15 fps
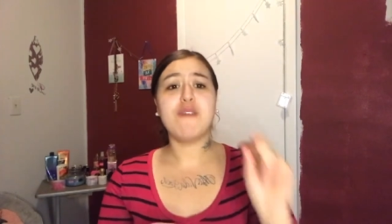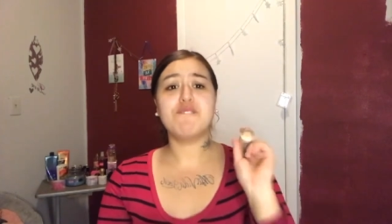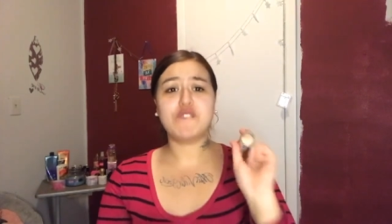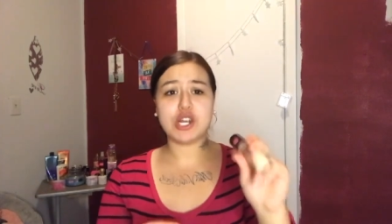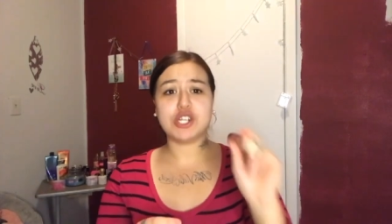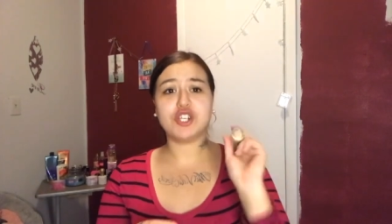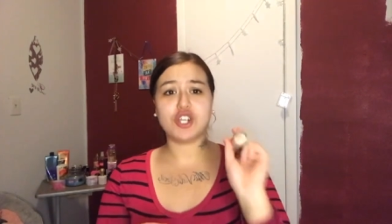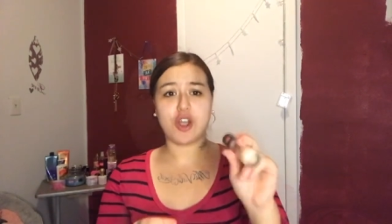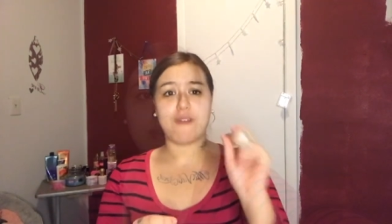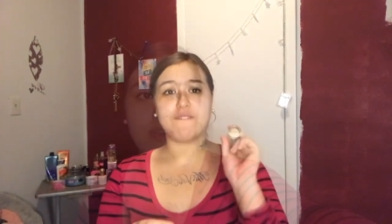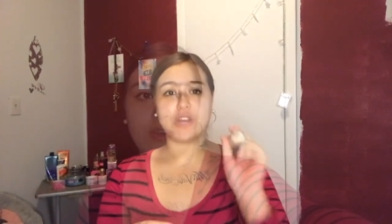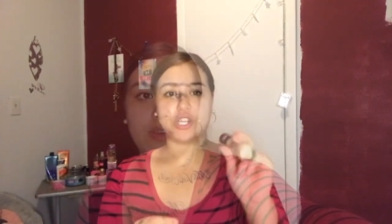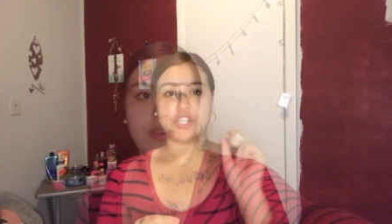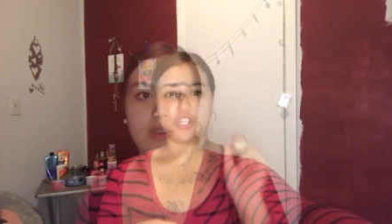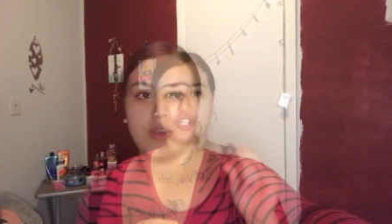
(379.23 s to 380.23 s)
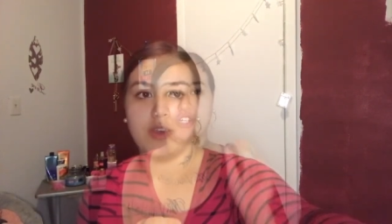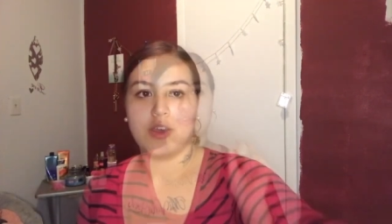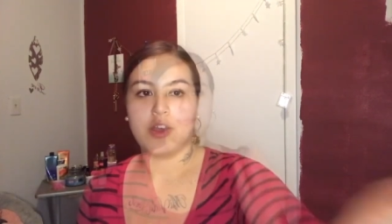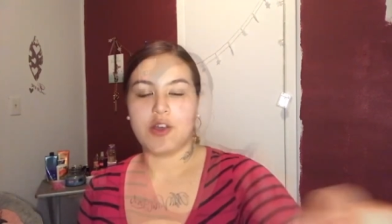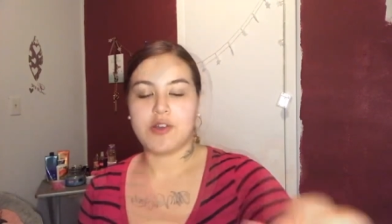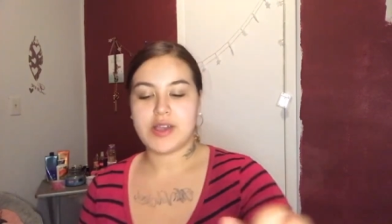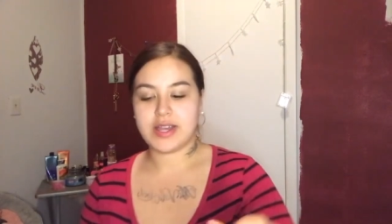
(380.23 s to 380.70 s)
For sure, for sure.
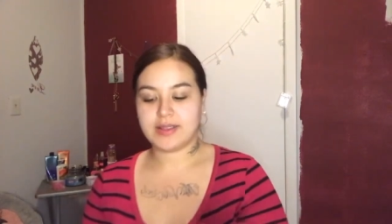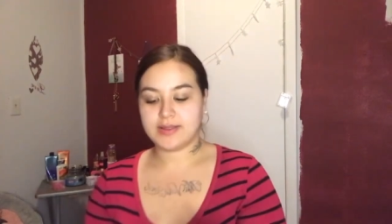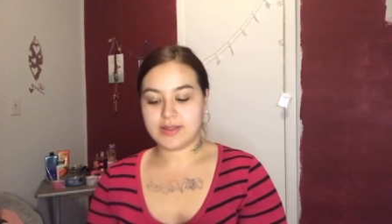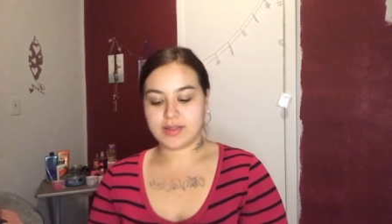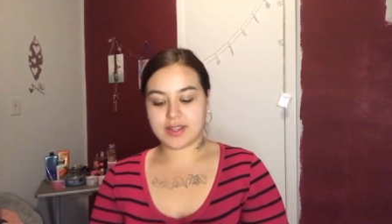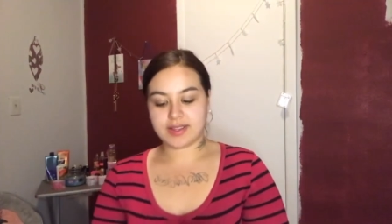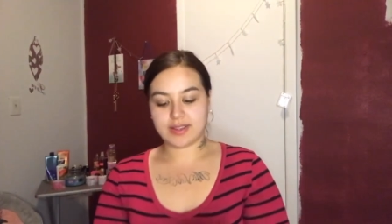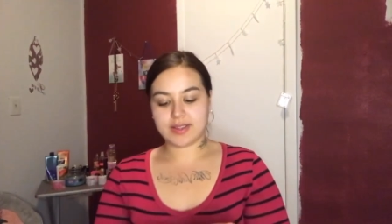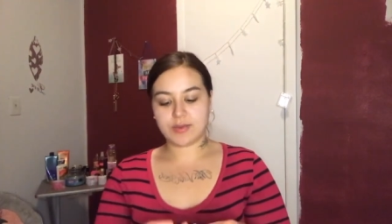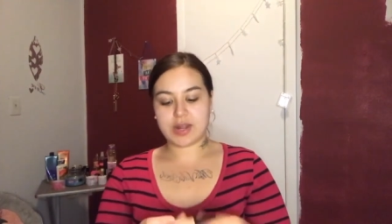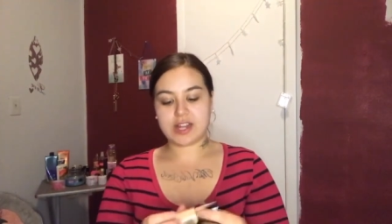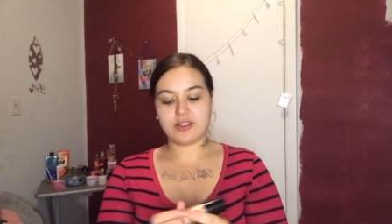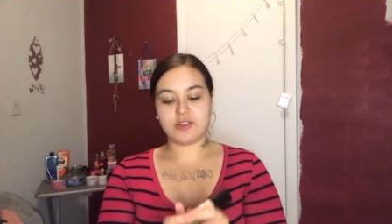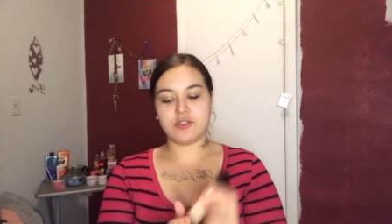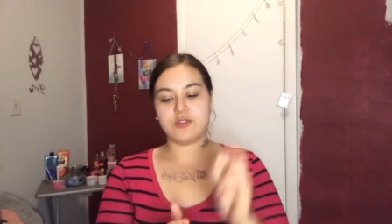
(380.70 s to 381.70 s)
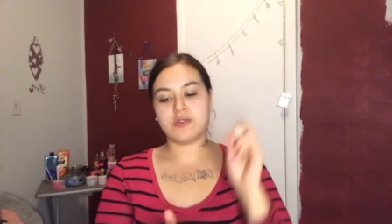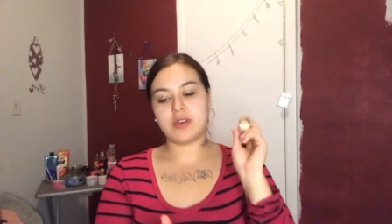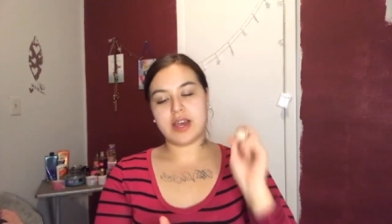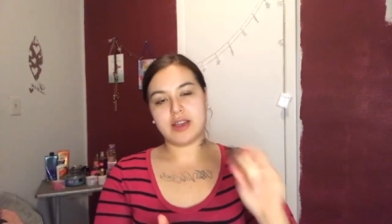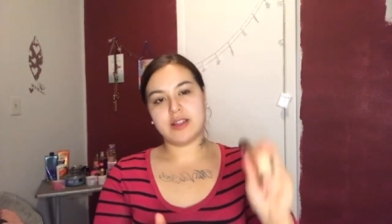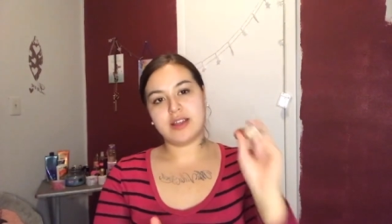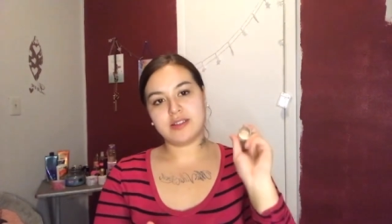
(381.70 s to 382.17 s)
Alright, so this is what I do.
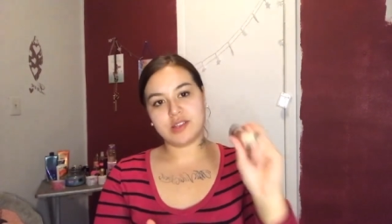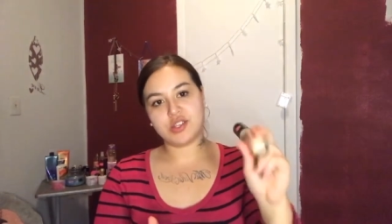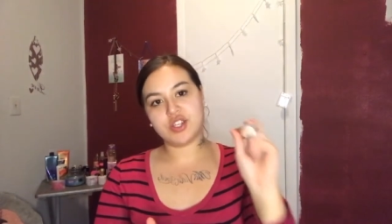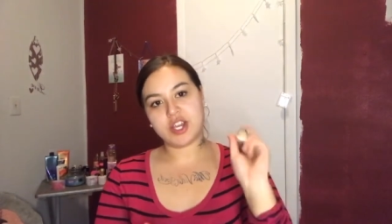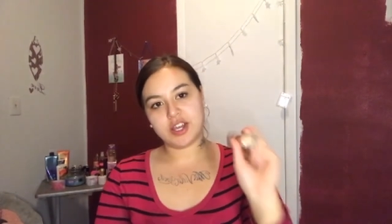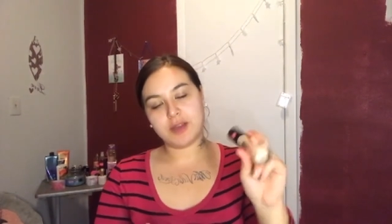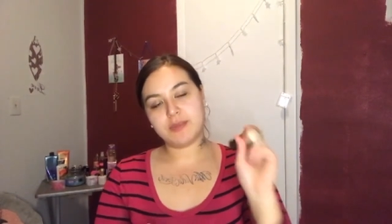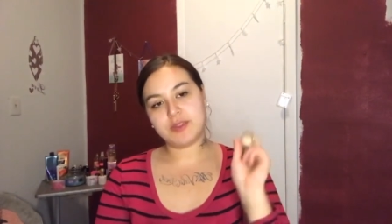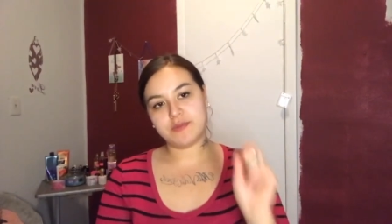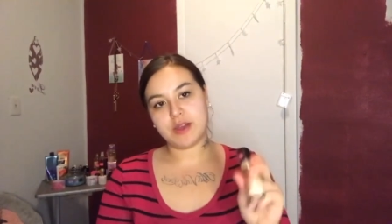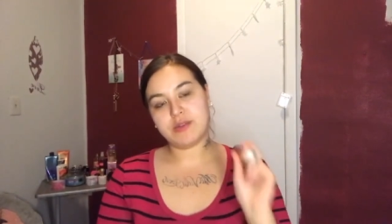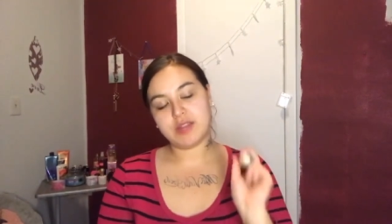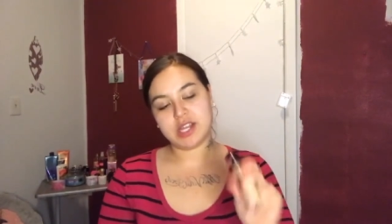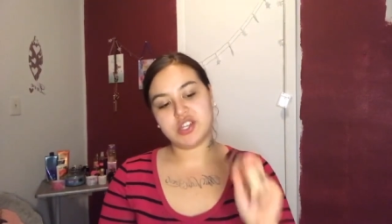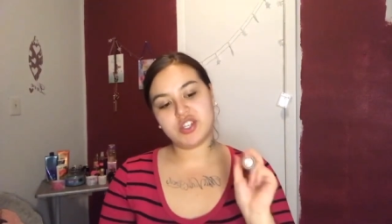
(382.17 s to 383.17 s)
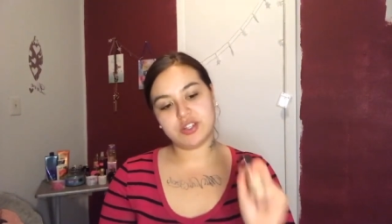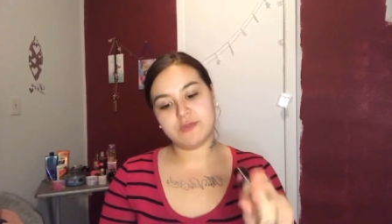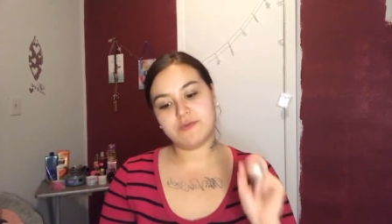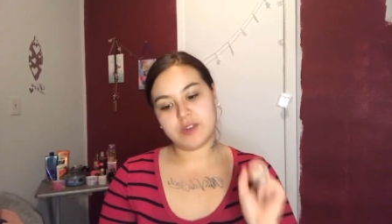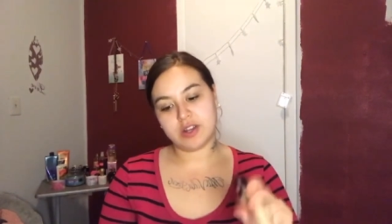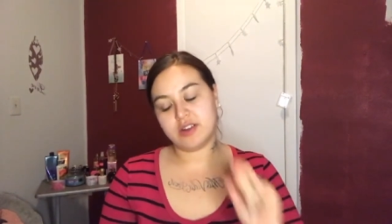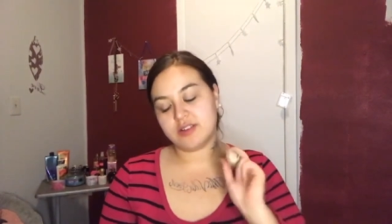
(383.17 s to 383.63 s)
I like to shake up the foundation
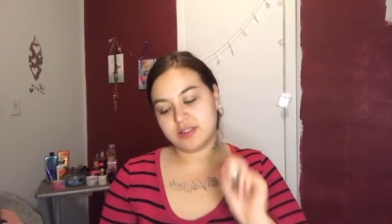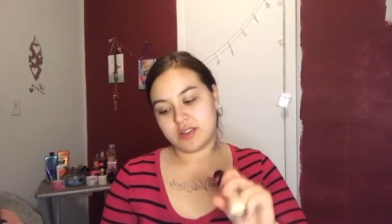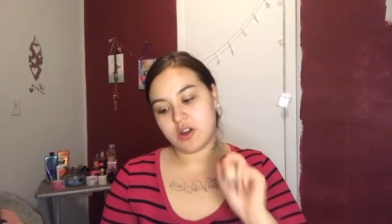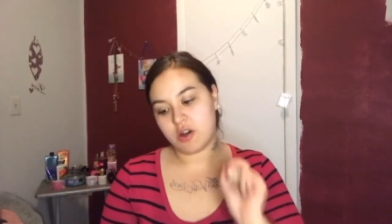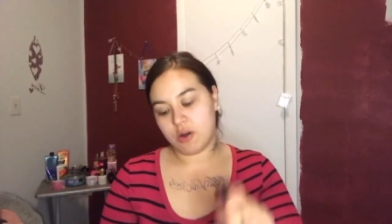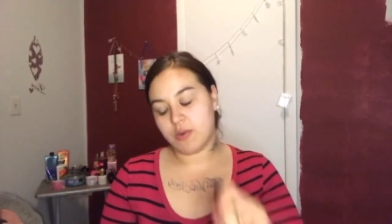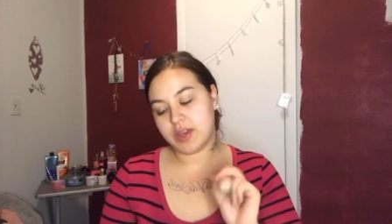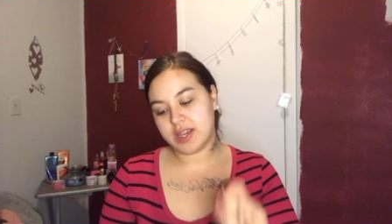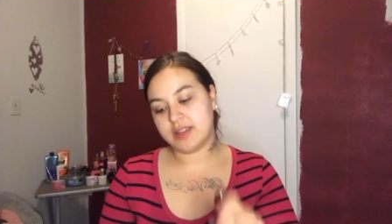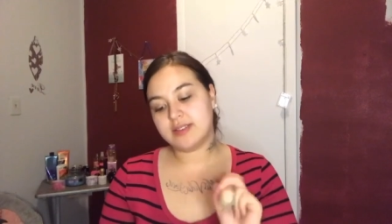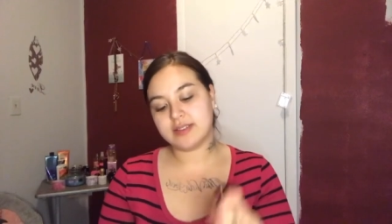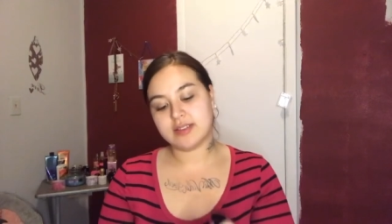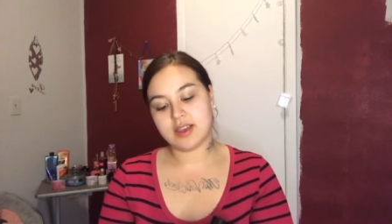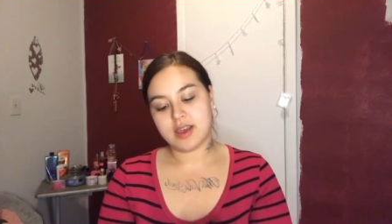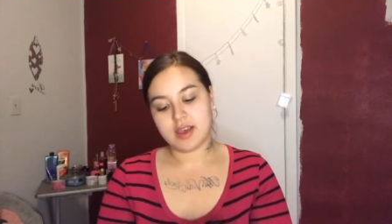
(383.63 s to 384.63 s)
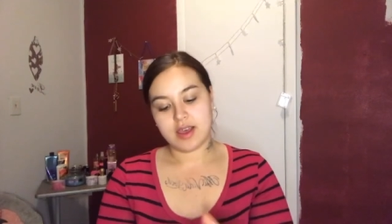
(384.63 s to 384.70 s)
first, always.